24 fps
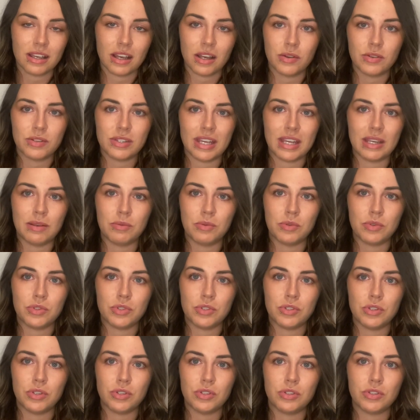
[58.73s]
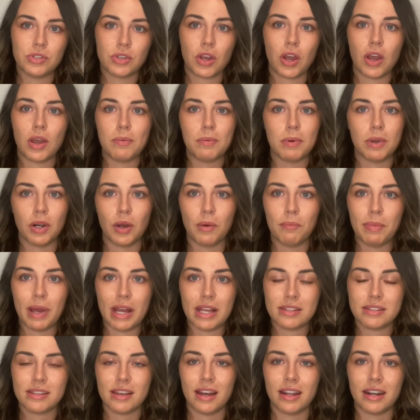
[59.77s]
I was able to cope a lot
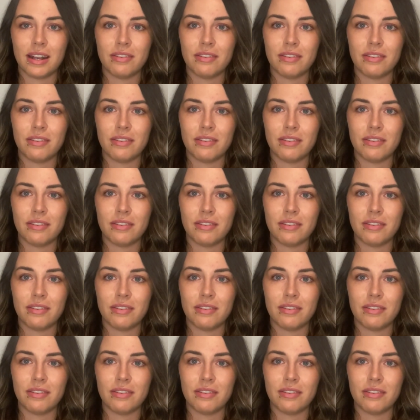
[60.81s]
better and